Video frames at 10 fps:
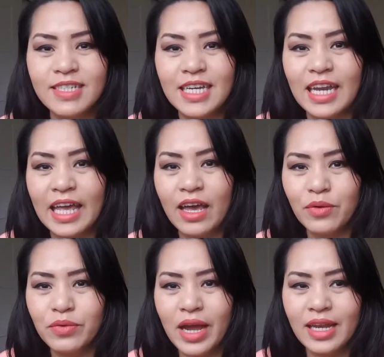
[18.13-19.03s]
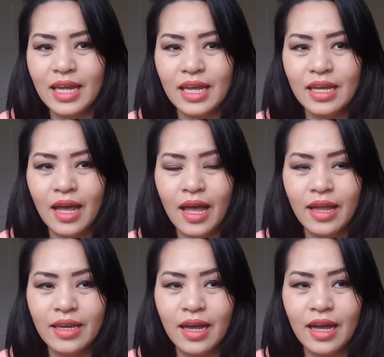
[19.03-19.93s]
gonna get ready
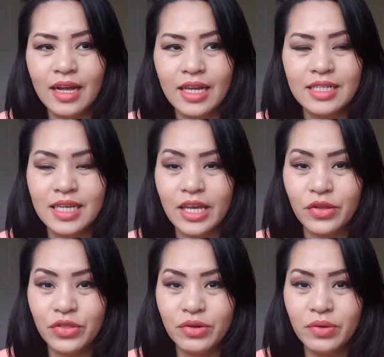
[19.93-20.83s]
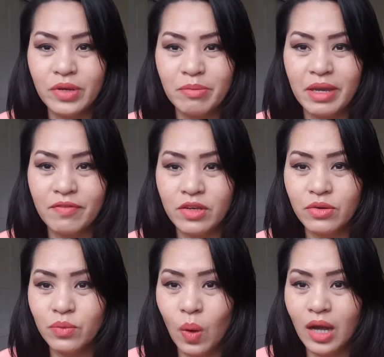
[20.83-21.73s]
and gonna take you through it with me if
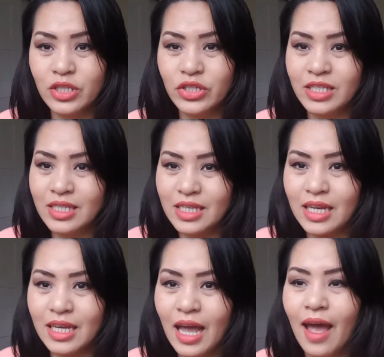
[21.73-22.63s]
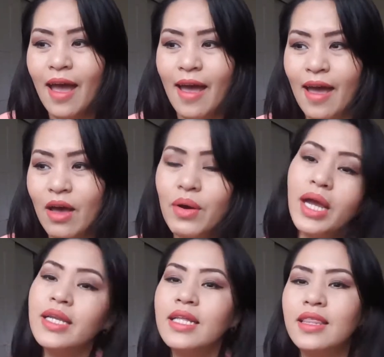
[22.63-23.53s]
you want to see how
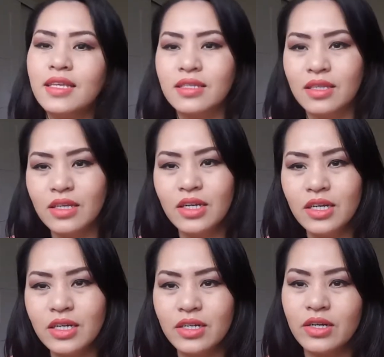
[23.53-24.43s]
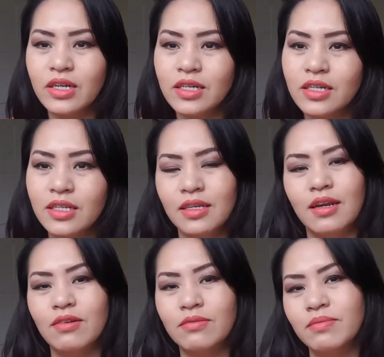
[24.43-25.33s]
I did this look, or you
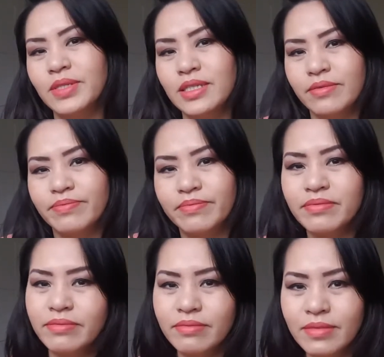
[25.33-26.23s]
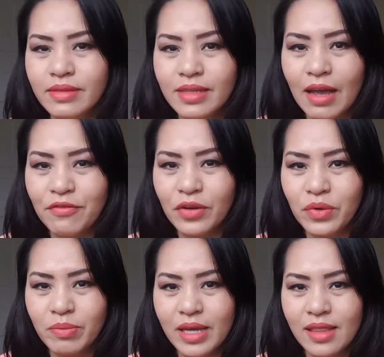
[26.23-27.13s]
know, just have fun
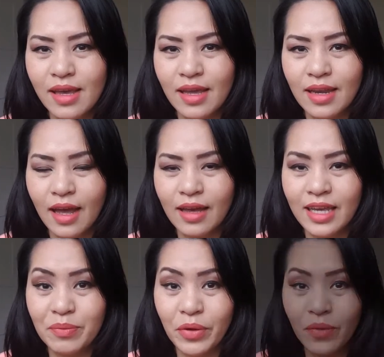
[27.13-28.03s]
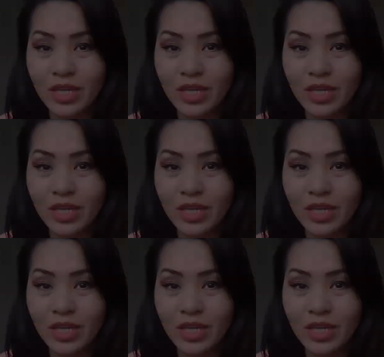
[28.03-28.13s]
with me, then keep on